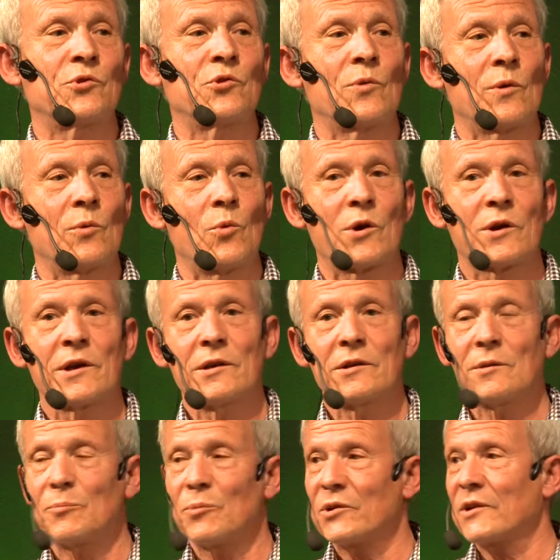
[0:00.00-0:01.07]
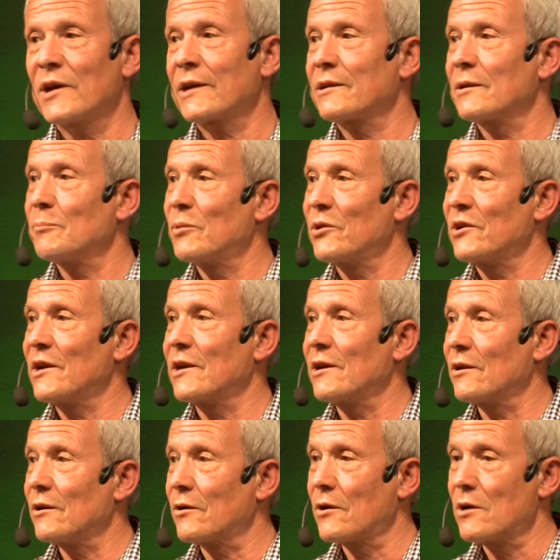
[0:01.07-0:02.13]
who were working to protect a
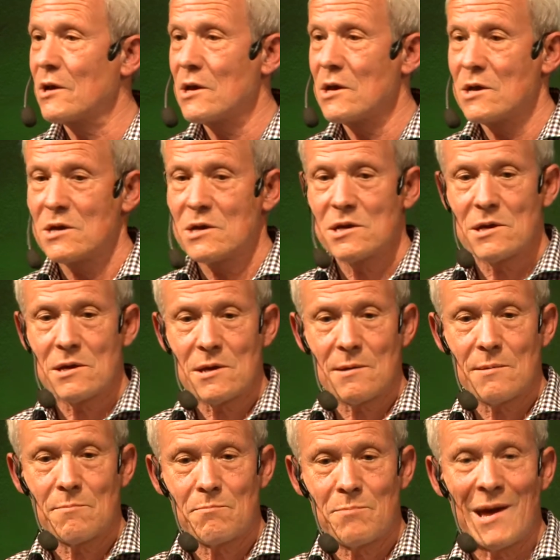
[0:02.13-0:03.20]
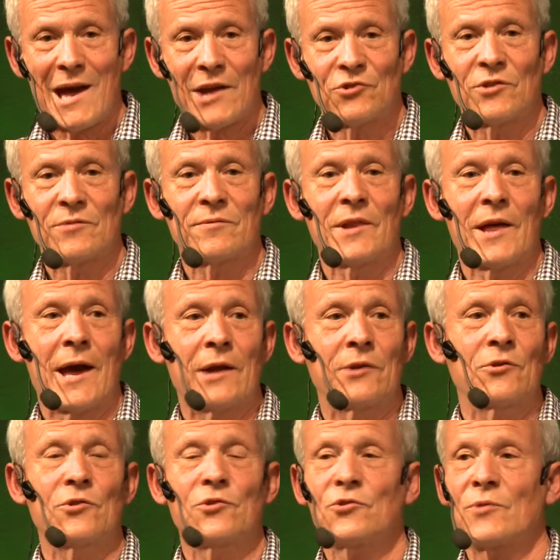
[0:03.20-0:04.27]
particular patch of land
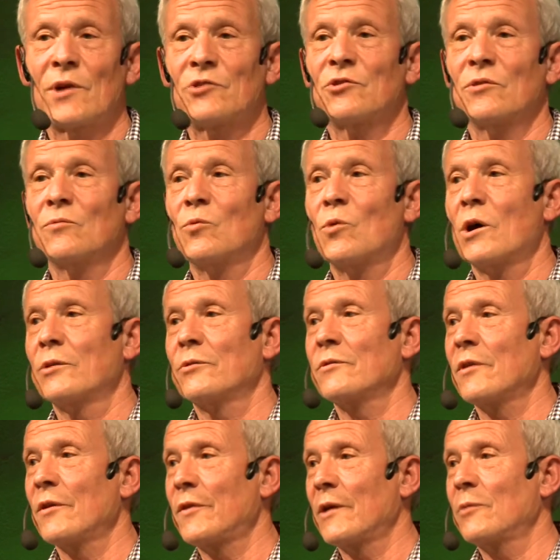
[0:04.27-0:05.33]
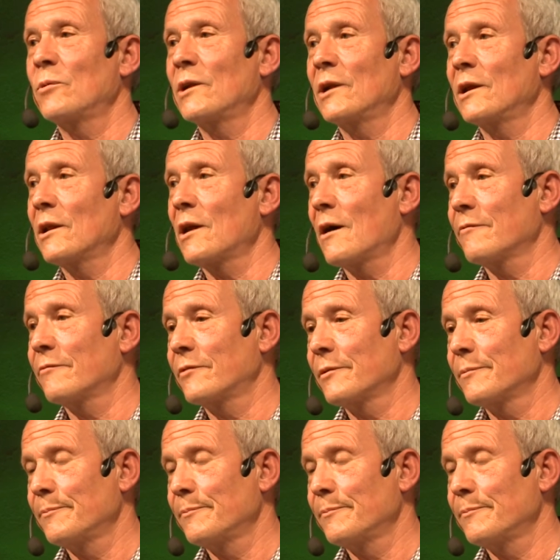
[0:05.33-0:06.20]
or stretch of water that they really loved.